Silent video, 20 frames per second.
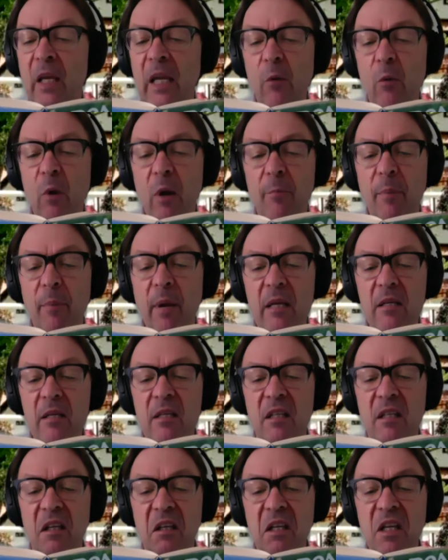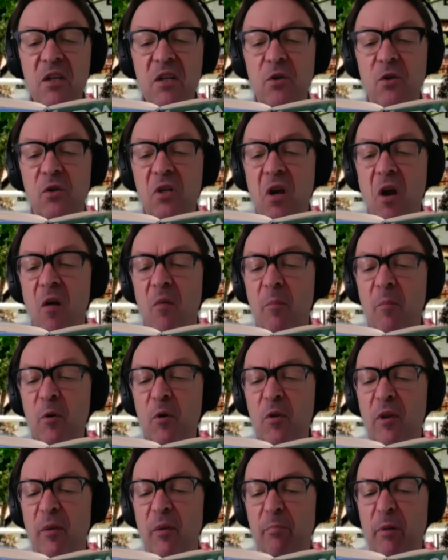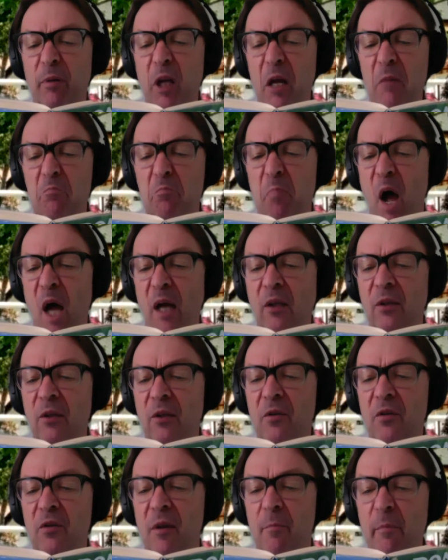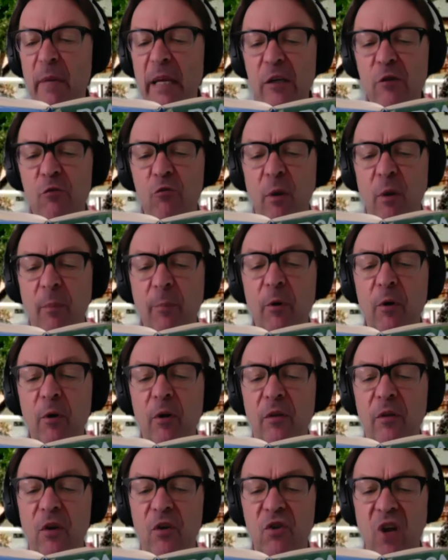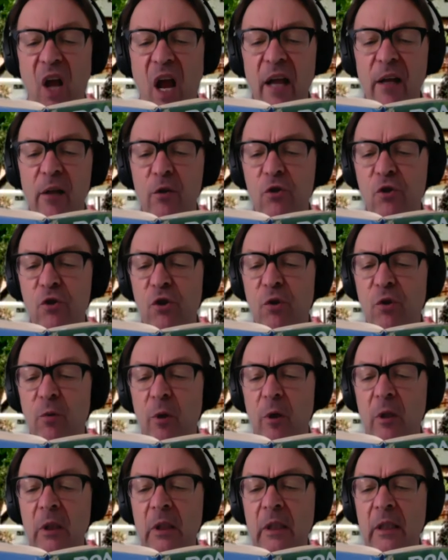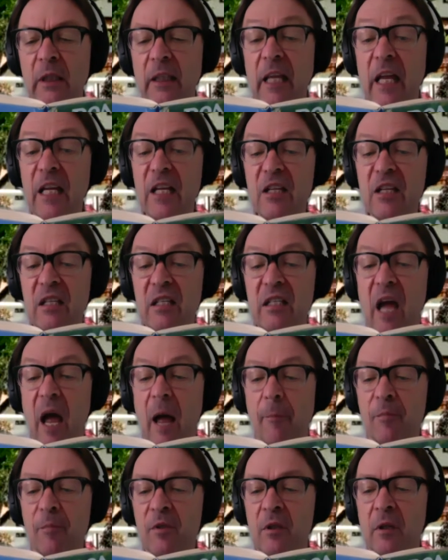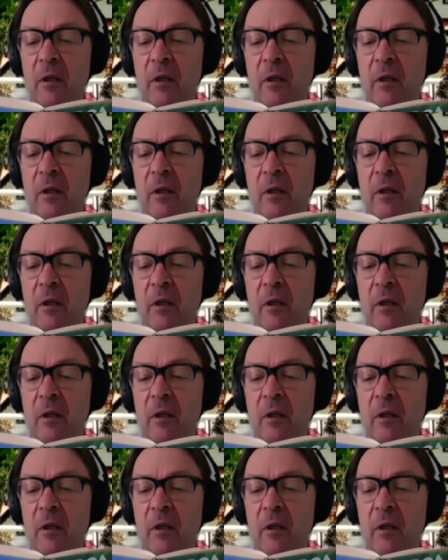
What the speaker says: He went past the gizzard gulper, the blood bottler, the meat dripper, the child chewer. Then he stopped.